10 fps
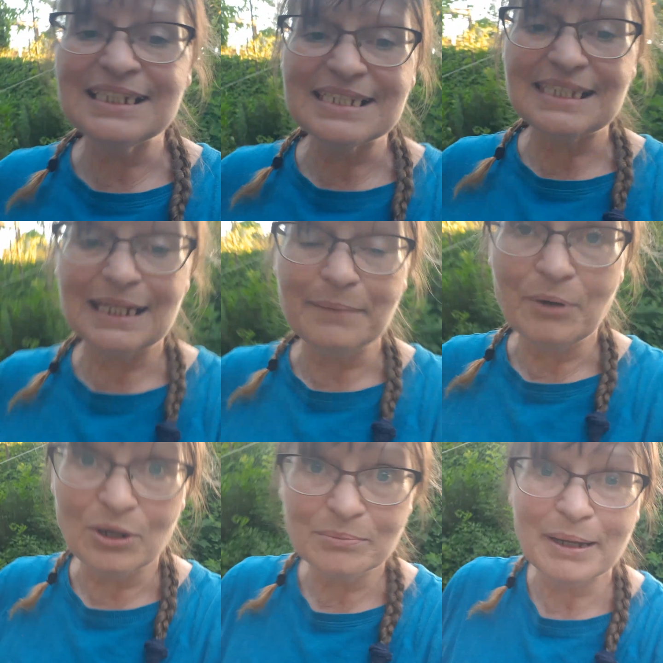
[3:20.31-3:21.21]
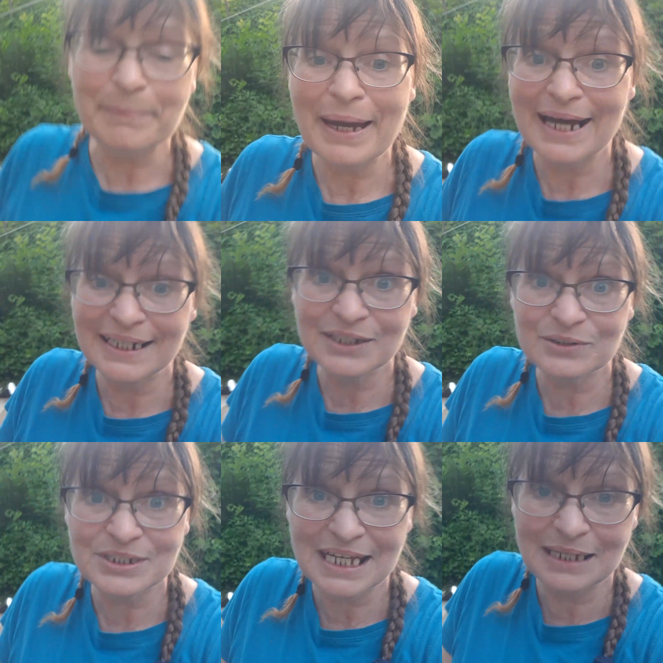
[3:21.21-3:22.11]
to sit up on my patio
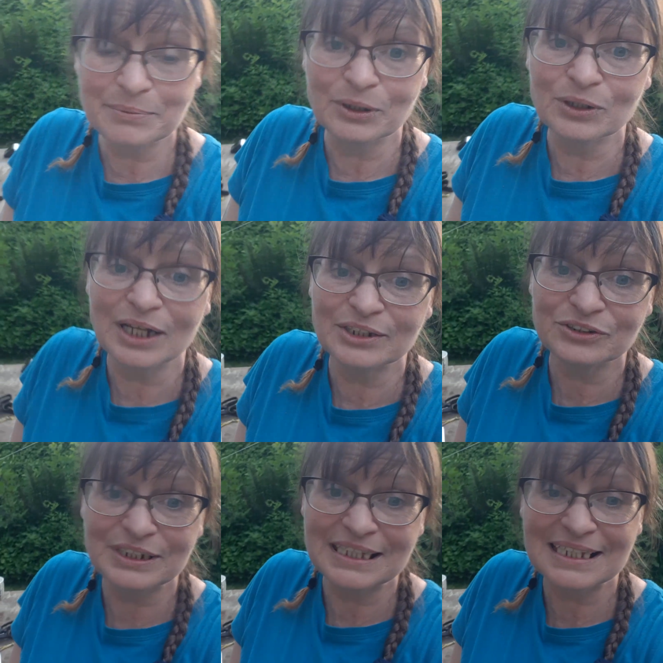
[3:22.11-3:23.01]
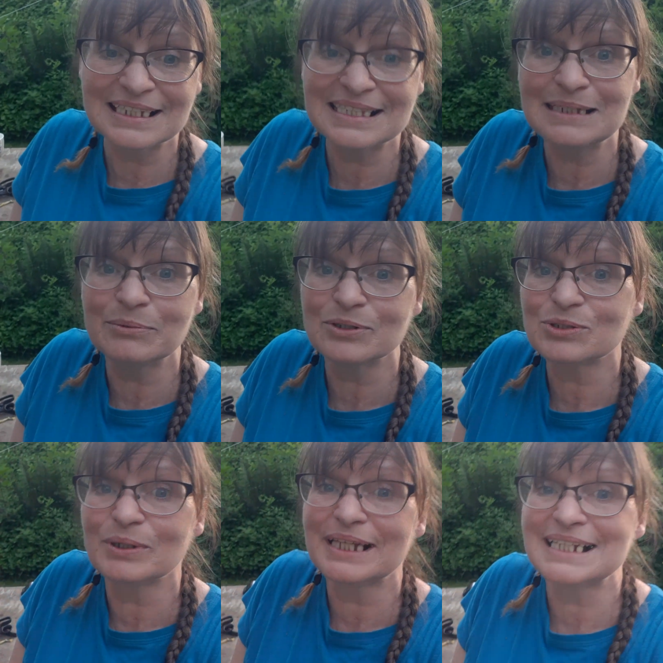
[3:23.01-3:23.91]
table underneath the gazebo,
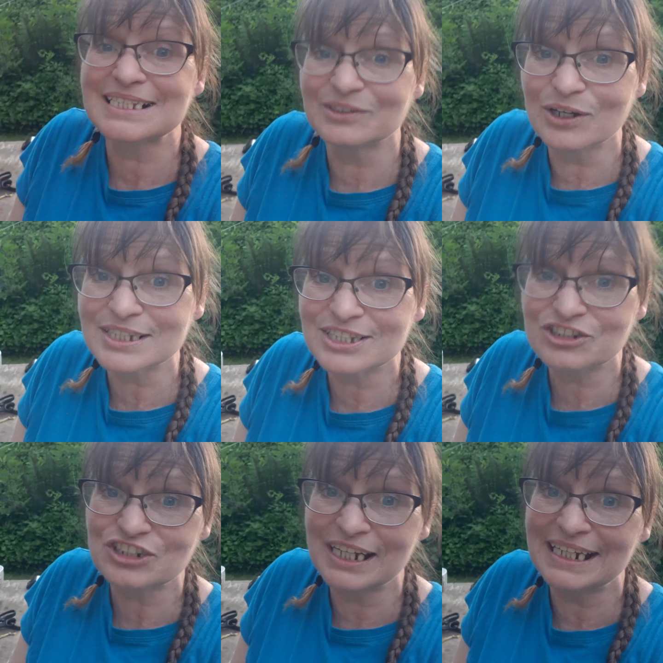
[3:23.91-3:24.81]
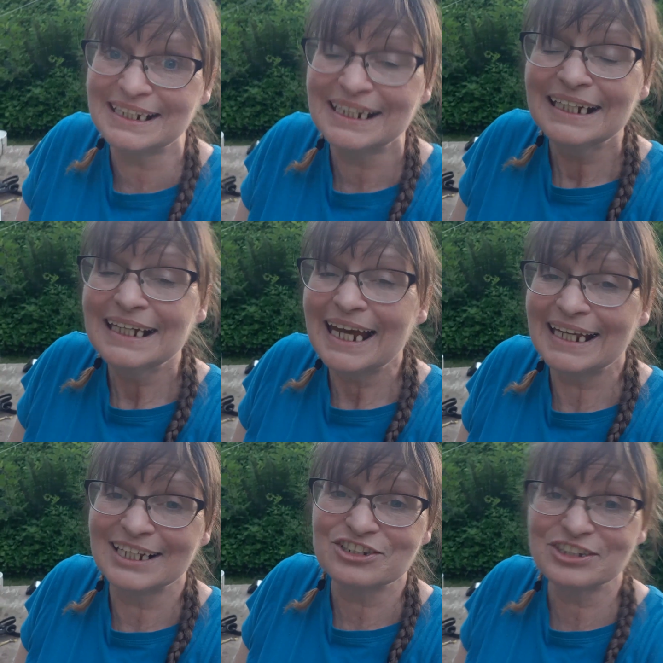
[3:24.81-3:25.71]
so it gets lots of shade,
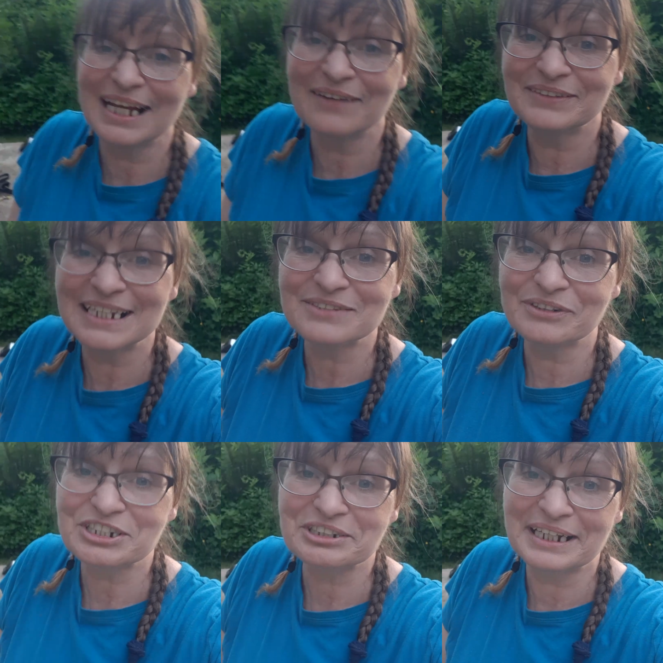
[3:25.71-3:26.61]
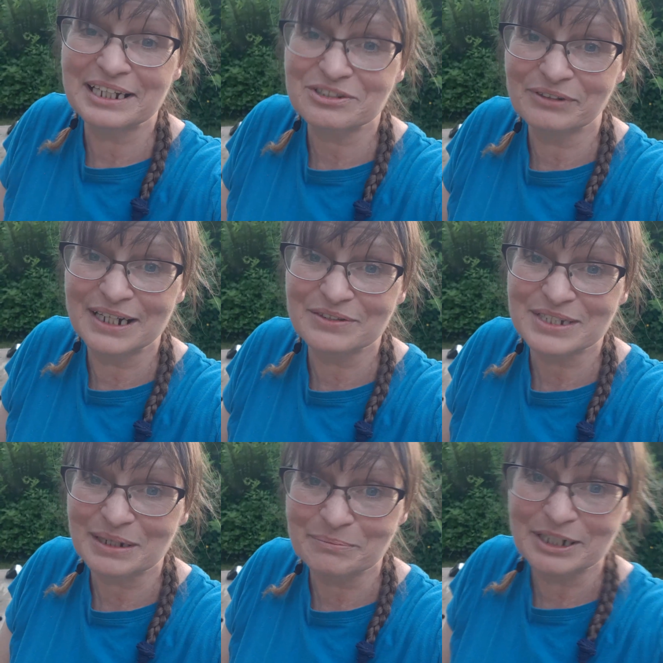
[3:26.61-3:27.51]
and I should have nice fresh lettuce right
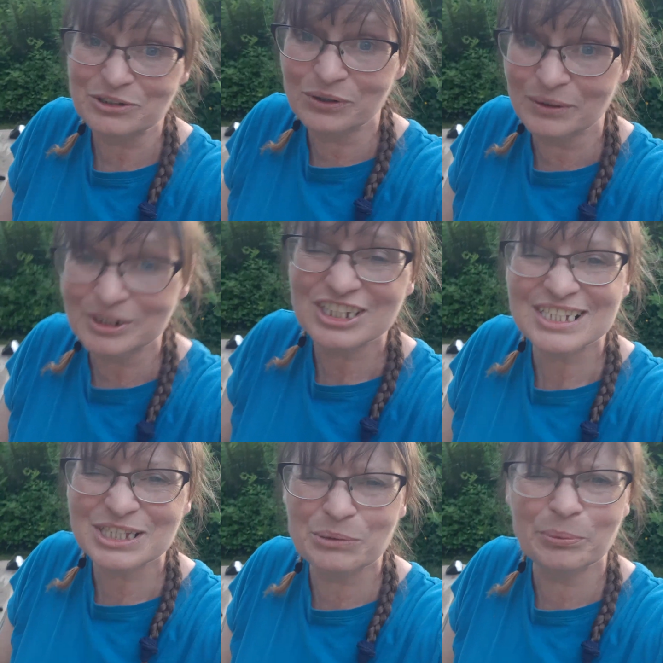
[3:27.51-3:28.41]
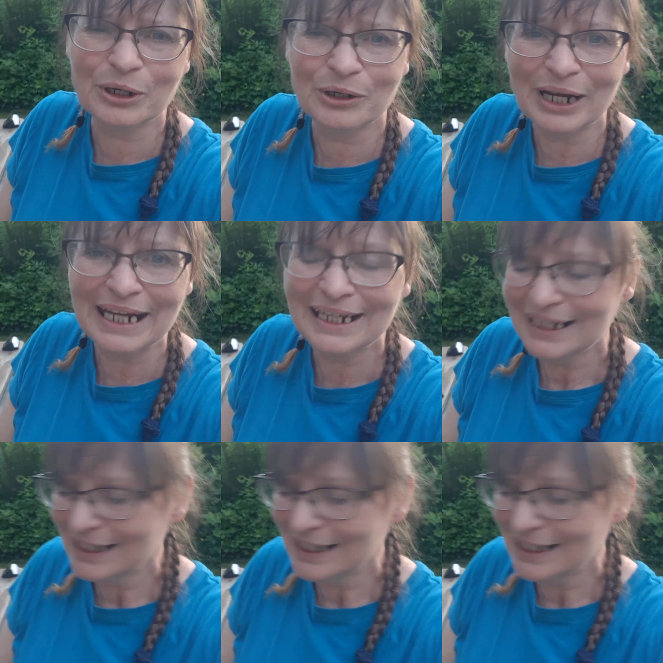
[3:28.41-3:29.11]
outside my door, which is super great.